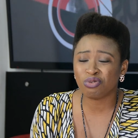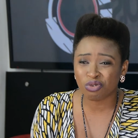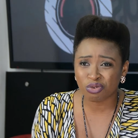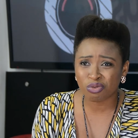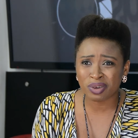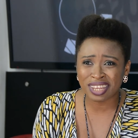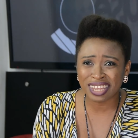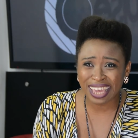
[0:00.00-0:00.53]

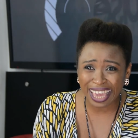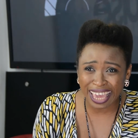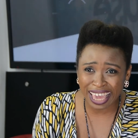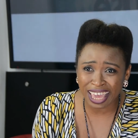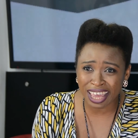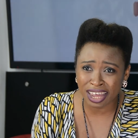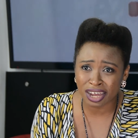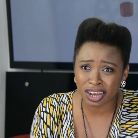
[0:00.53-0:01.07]
doing
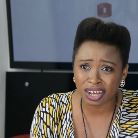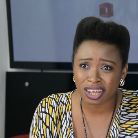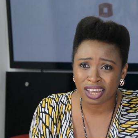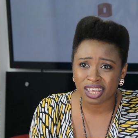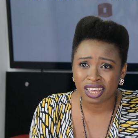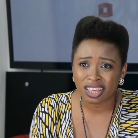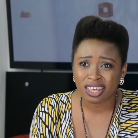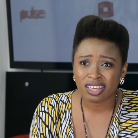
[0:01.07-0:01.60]
here?
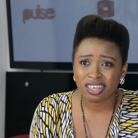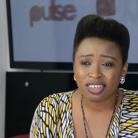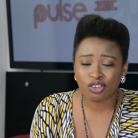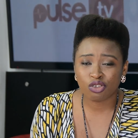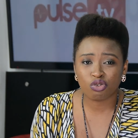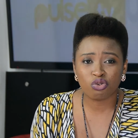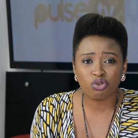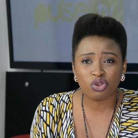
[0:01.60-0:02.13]
you're
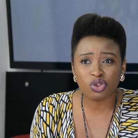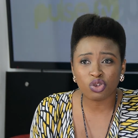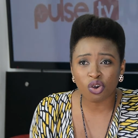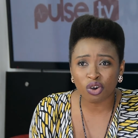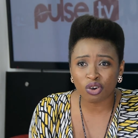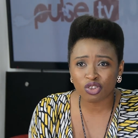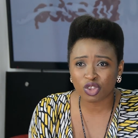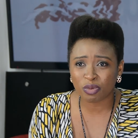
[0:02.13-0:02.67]
too
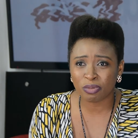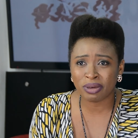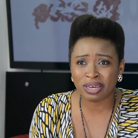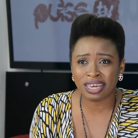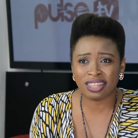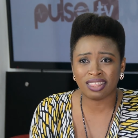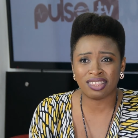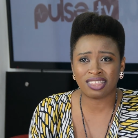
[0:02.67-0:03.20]
young to make
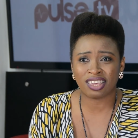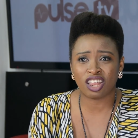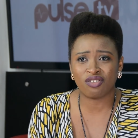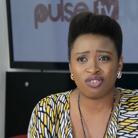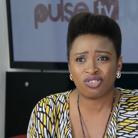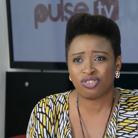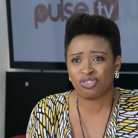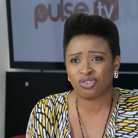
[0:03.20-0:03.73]
this kind of
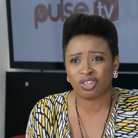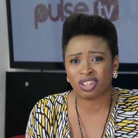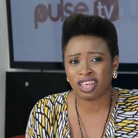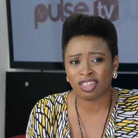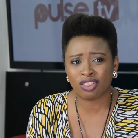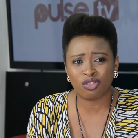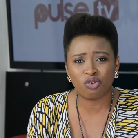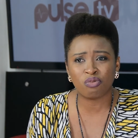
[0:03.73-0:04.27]
decision.
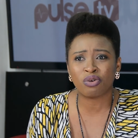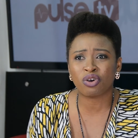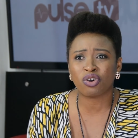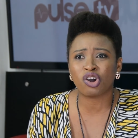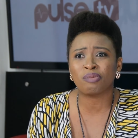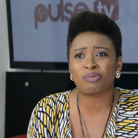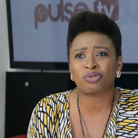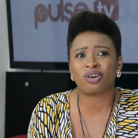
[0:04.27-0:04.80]
Like, no one
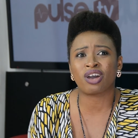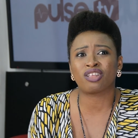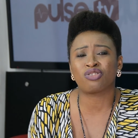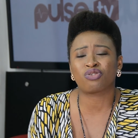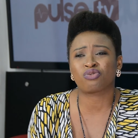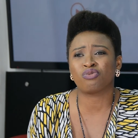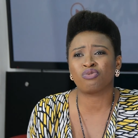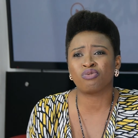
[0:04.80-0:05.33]
comes to art
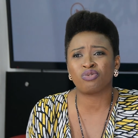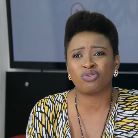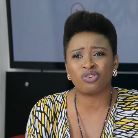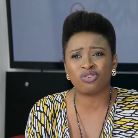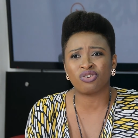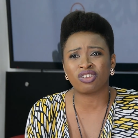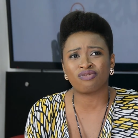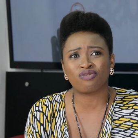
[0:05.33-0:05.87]
school. You're
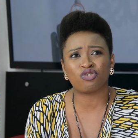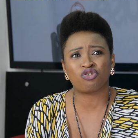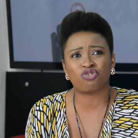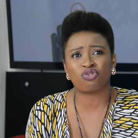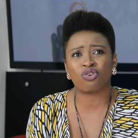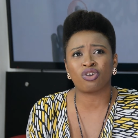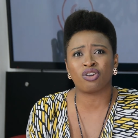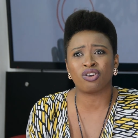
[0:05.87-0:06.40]
not even
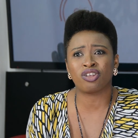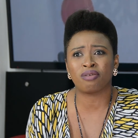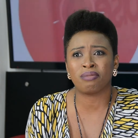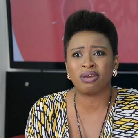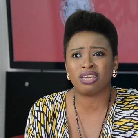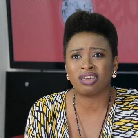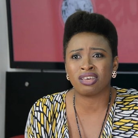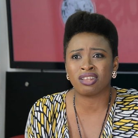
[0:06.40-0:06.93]
sure you're going to
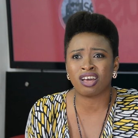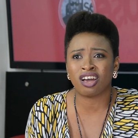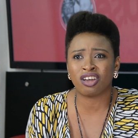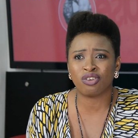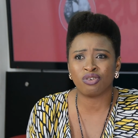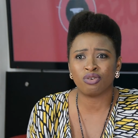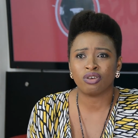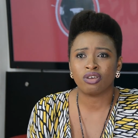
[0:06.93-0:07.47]
make it. How are
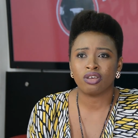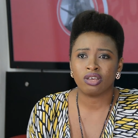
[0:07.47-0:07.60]
you?